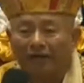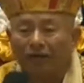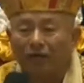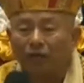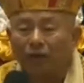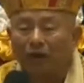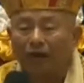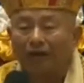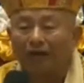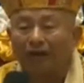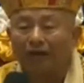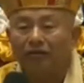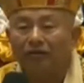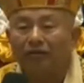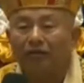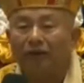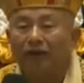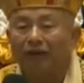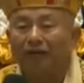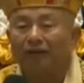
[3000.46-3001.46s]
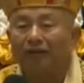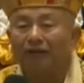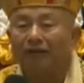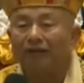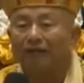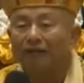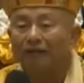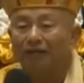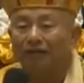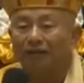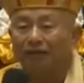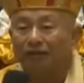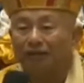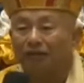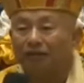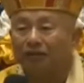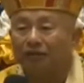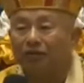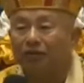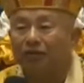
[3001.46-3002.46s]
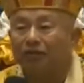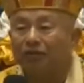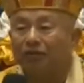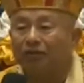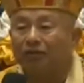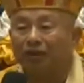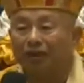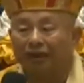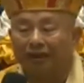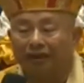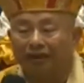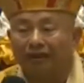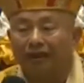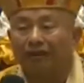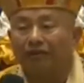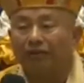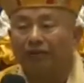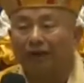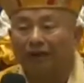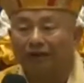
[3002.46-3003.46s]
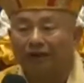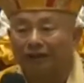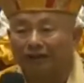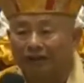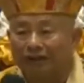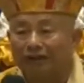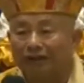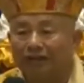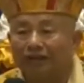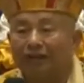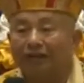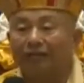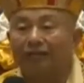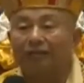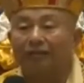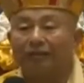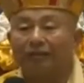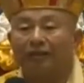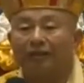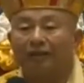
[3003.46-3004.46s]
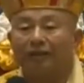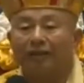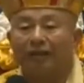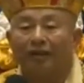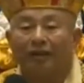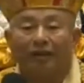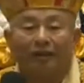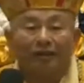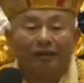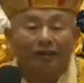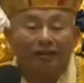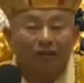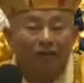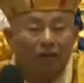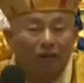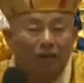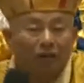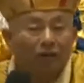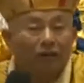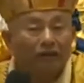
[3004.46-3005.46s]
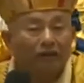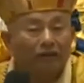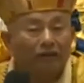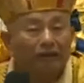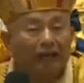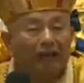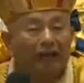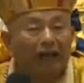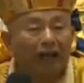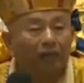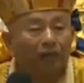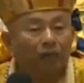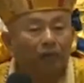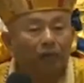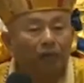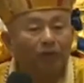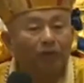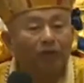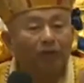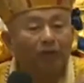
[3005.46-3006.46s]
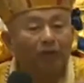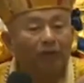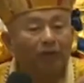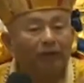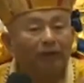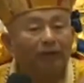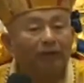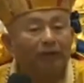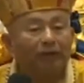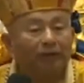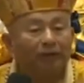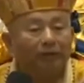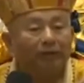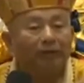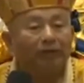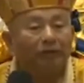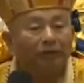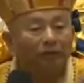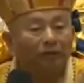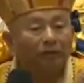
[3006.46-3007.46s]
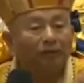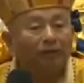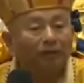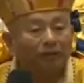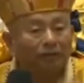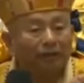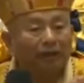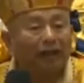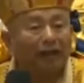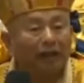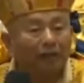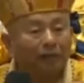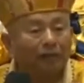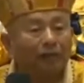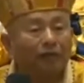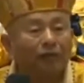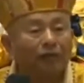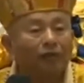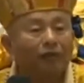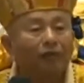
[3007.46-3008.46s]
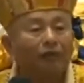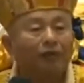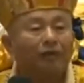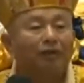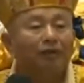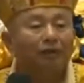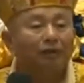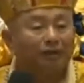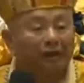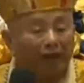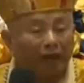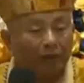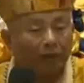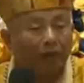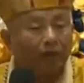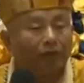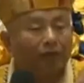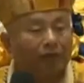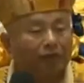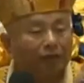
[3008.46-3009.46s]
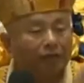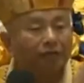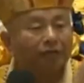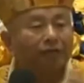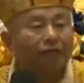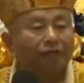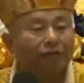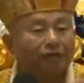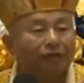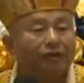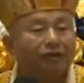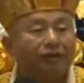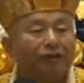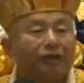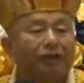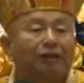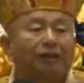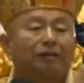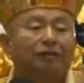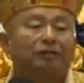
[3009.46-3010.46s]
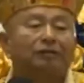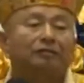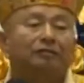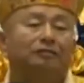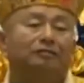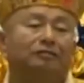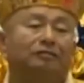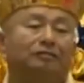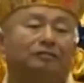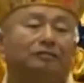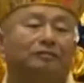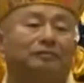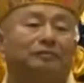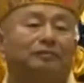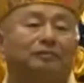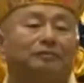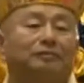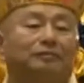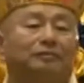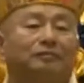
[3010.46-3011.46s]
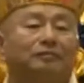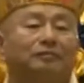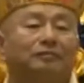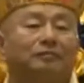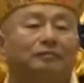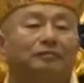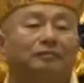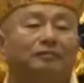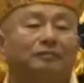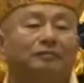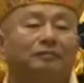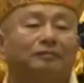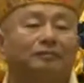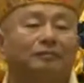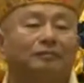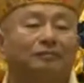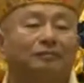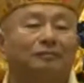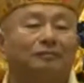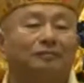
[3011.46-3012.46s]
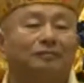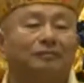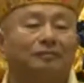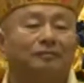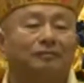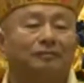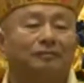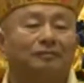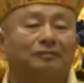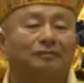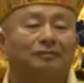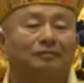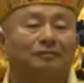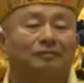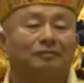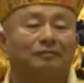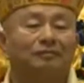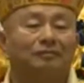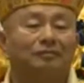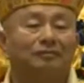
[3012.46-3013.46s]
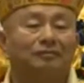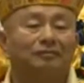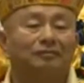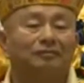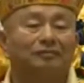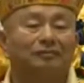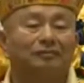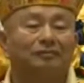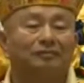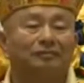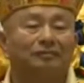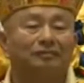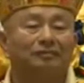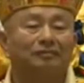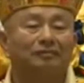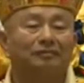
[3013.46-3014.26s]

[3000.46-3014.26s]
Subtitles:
for such a short sutra, Hiking Kuan Yin Sutra, that can be finished in a couple of minutes, there are interruptions and distraction. There are thoughts appearing already.